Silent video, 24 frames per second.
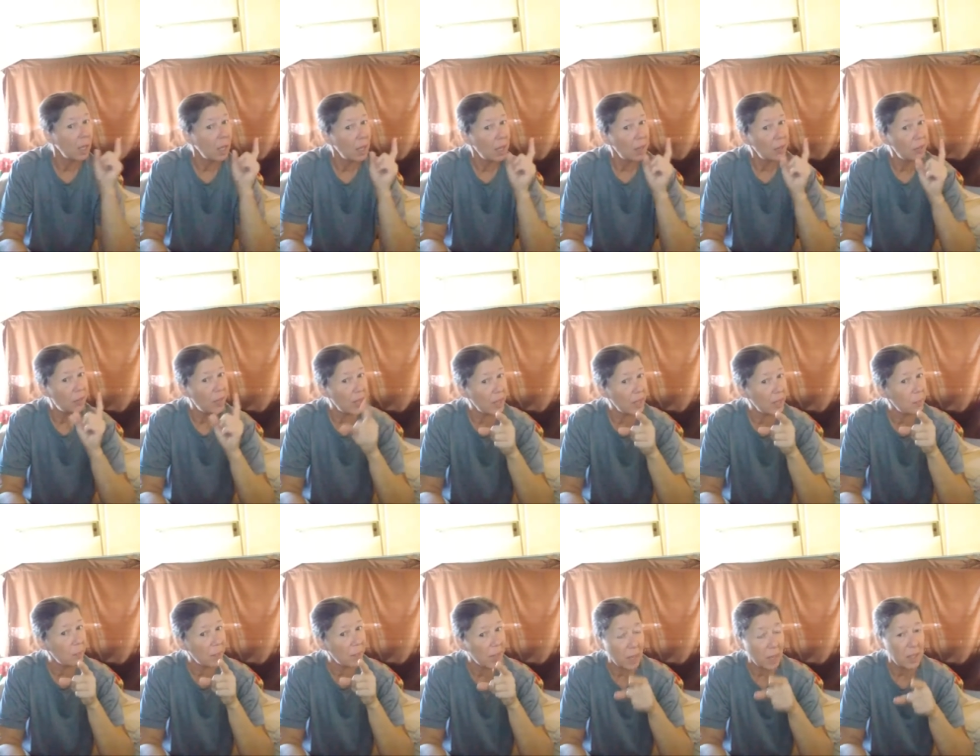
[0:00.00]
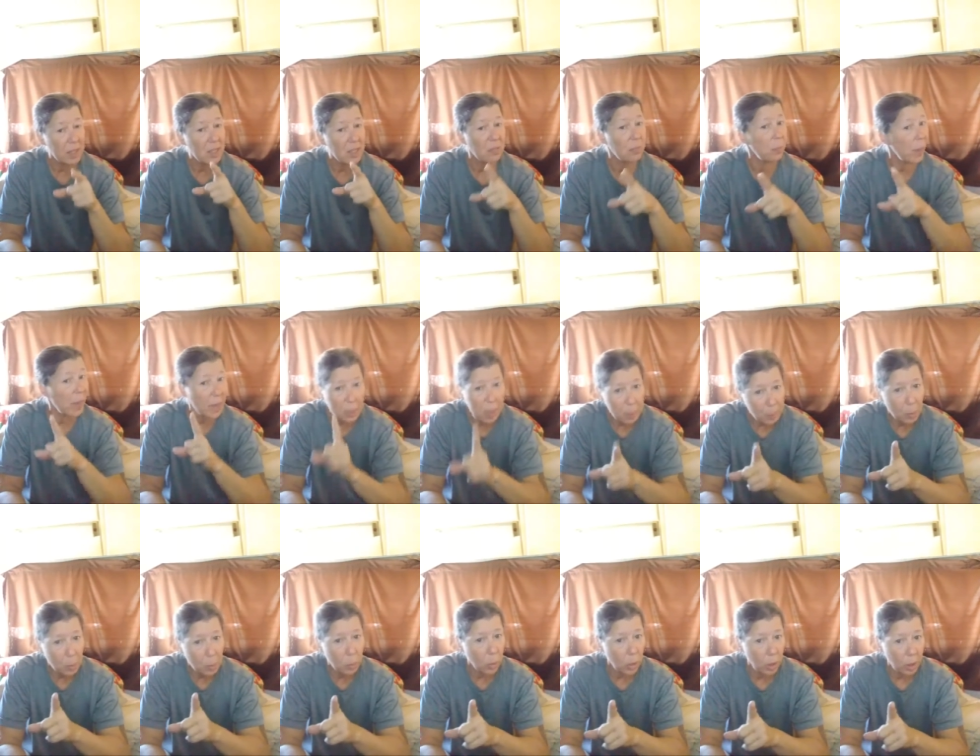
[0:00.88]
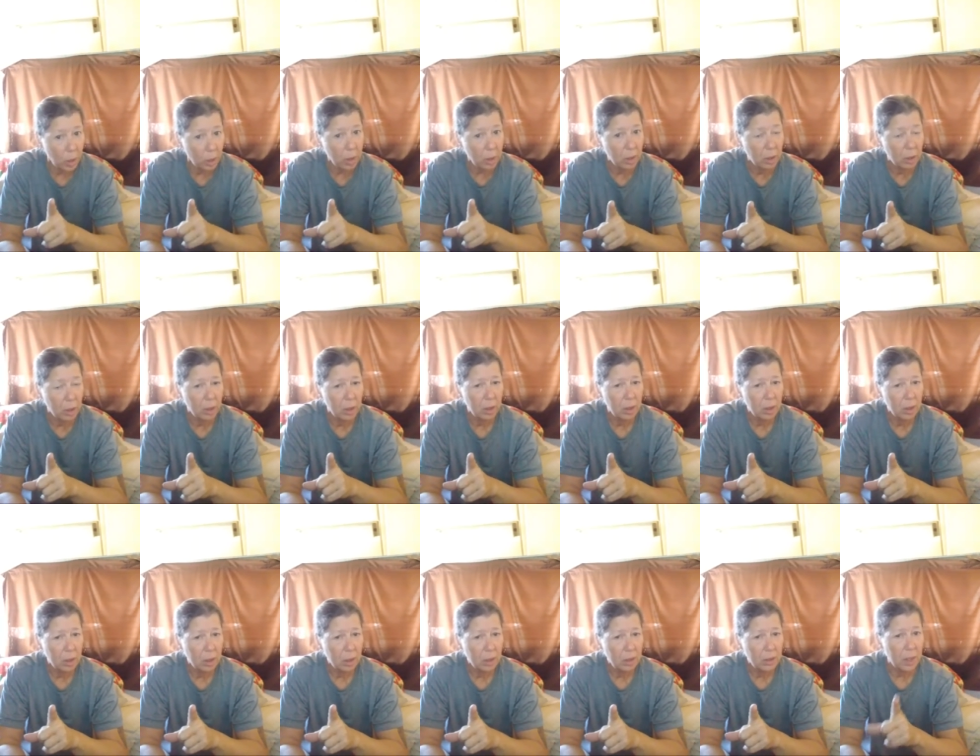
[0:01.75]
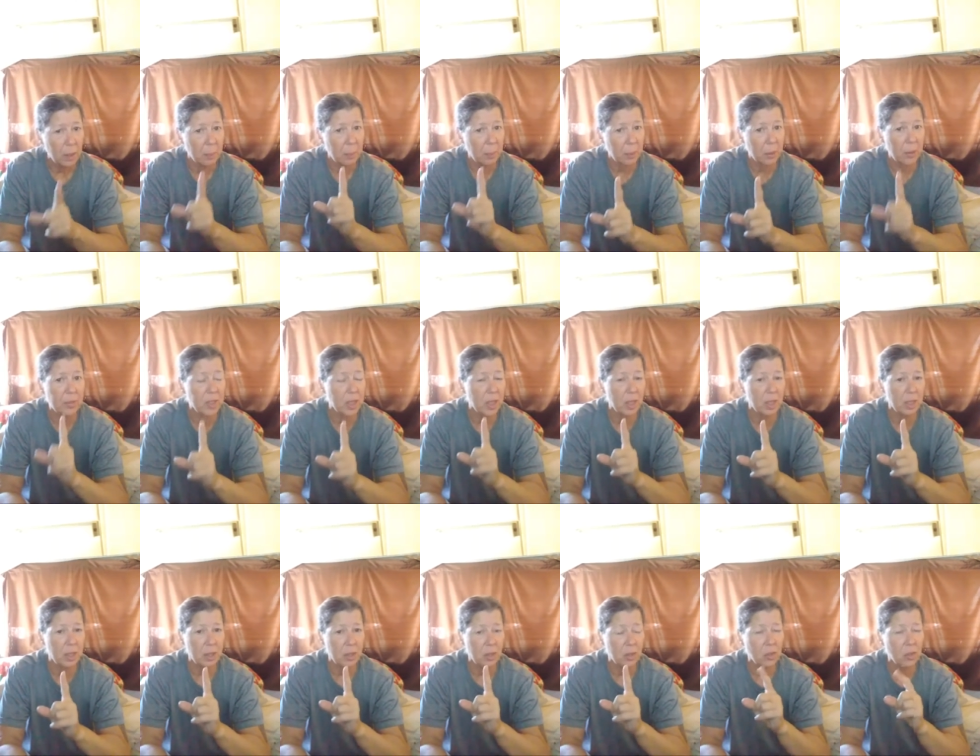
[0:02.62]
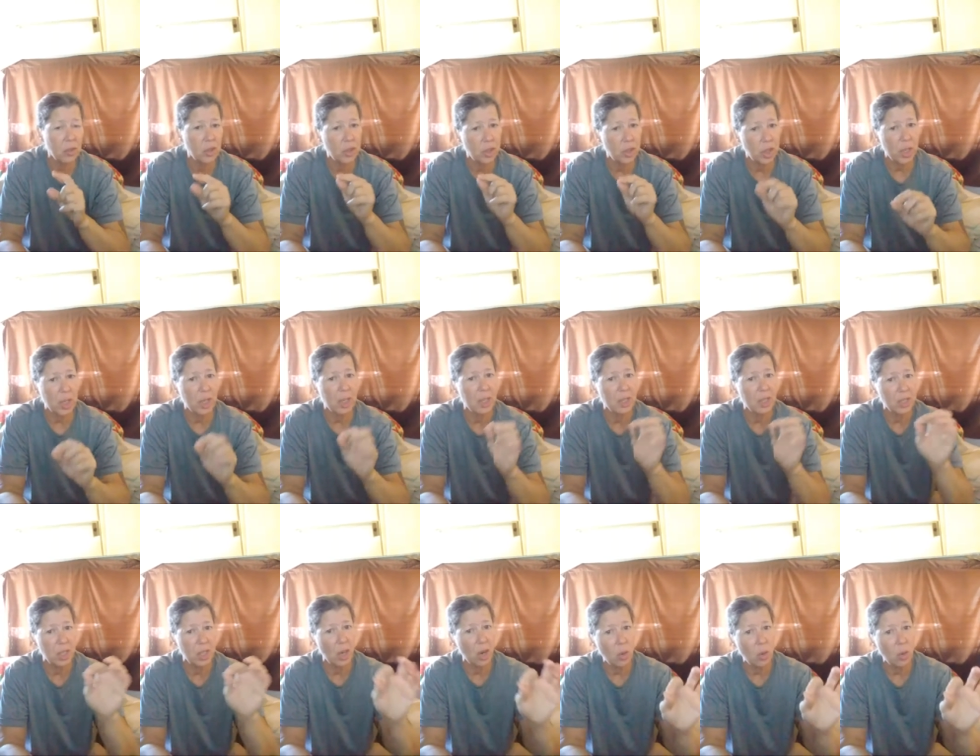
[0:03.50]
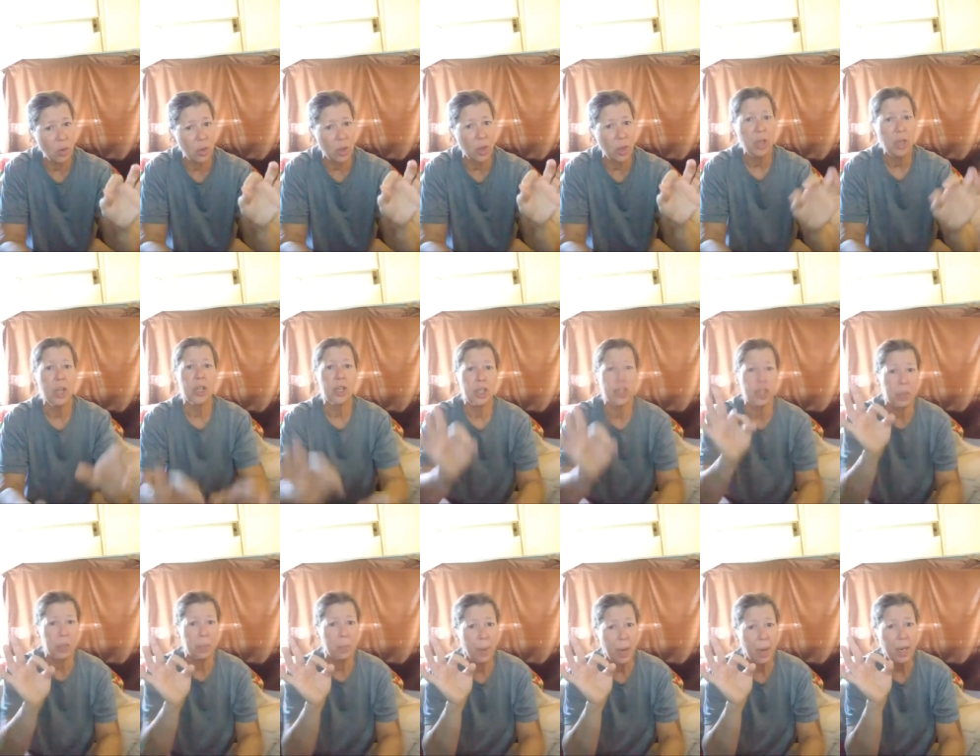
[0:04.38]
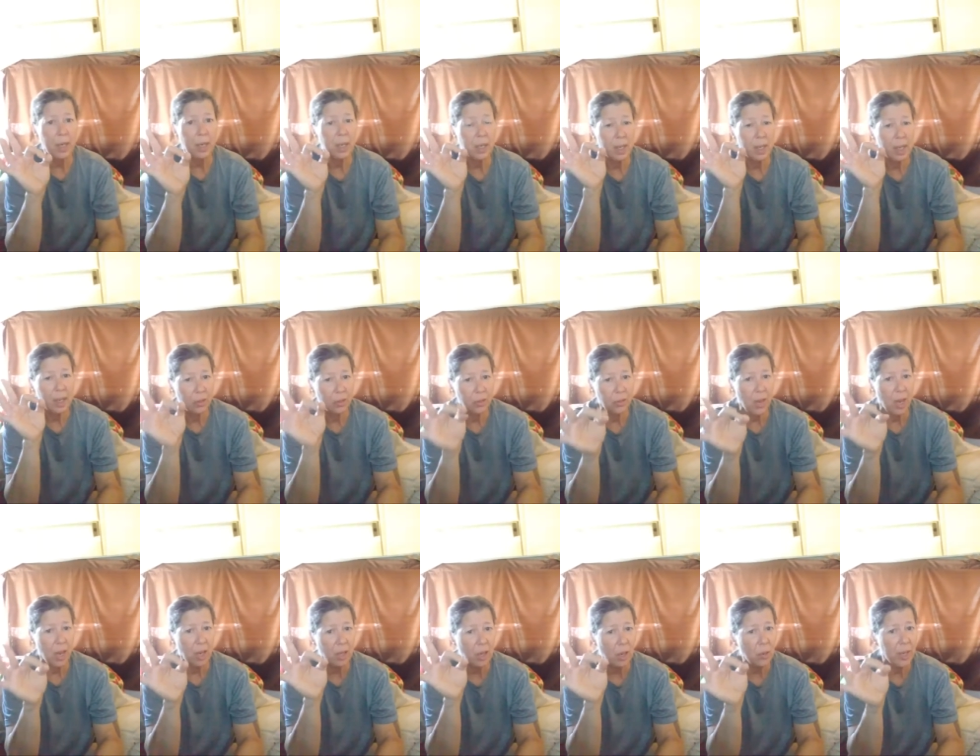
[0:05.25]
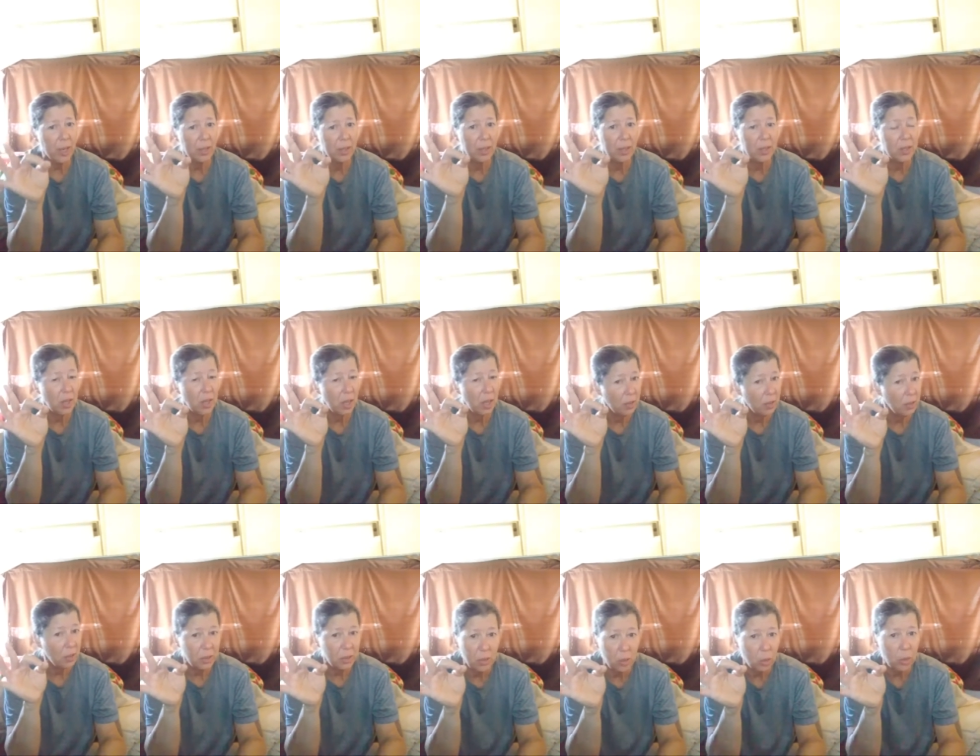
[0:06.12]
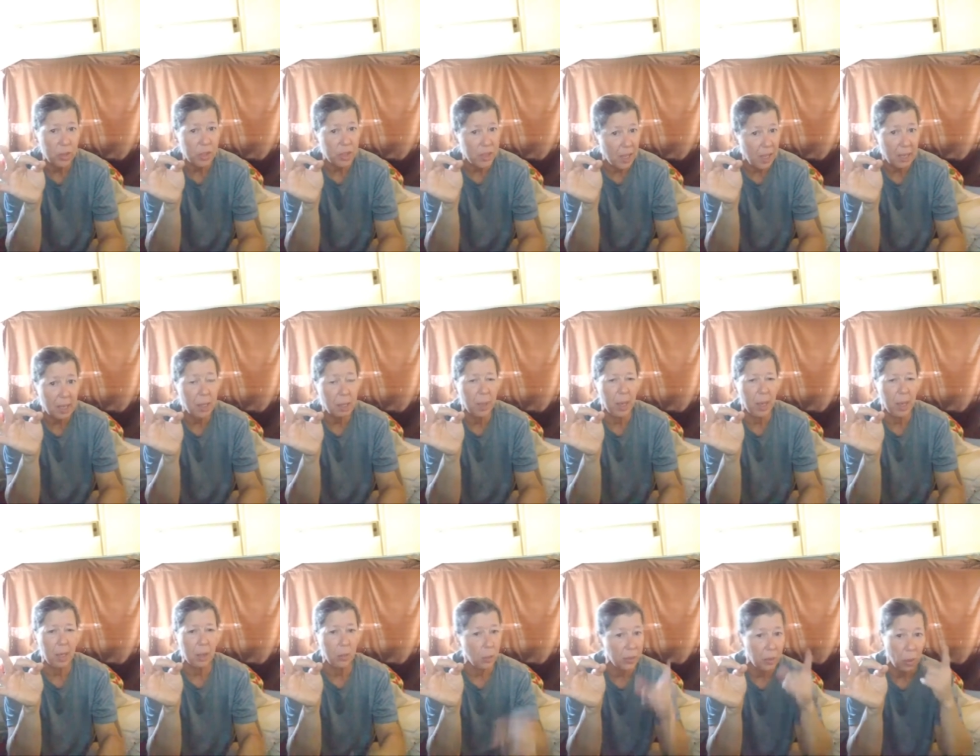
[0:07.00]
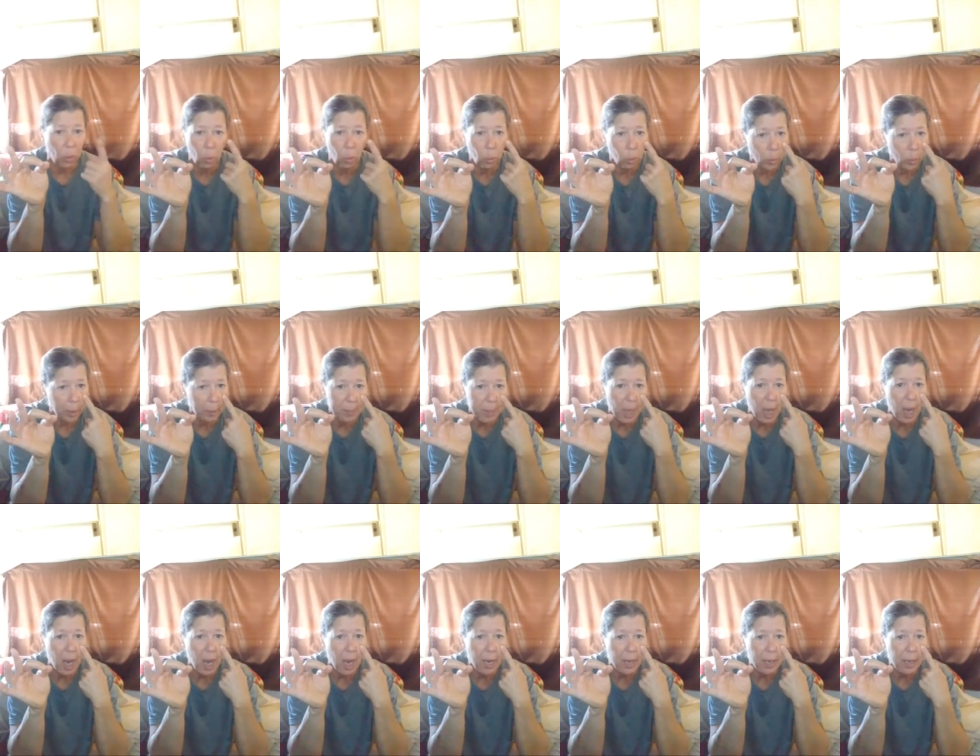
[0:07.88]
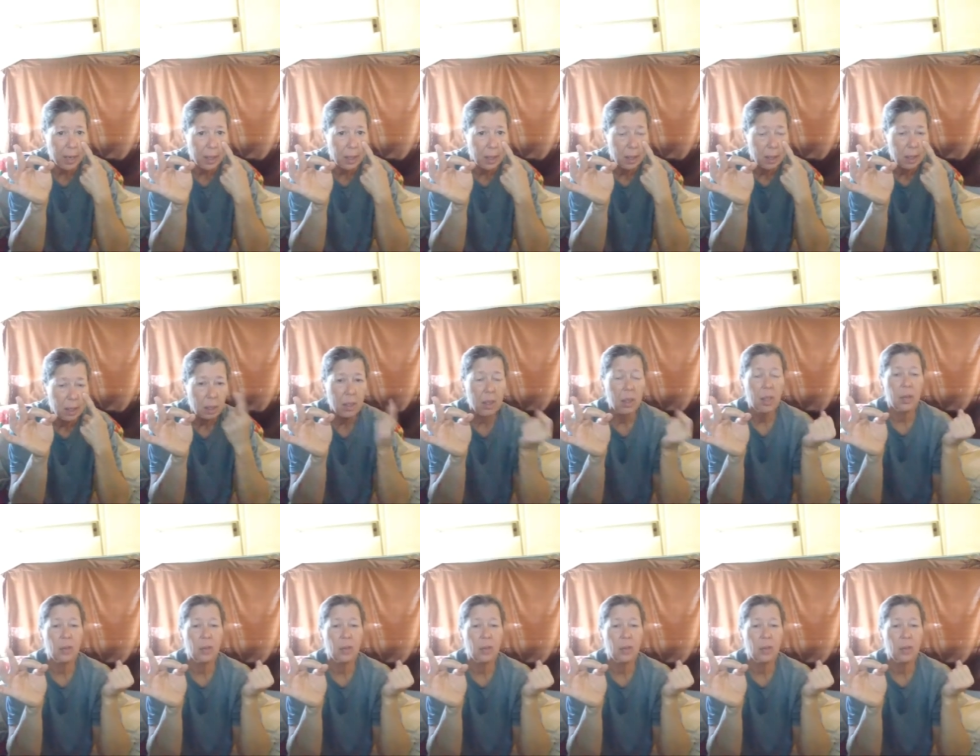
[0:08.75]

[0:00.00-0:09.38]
that because of paperwork that proves that she is the owner, she bought Hildagos and this other little horse, Ladybug, with a ripped eye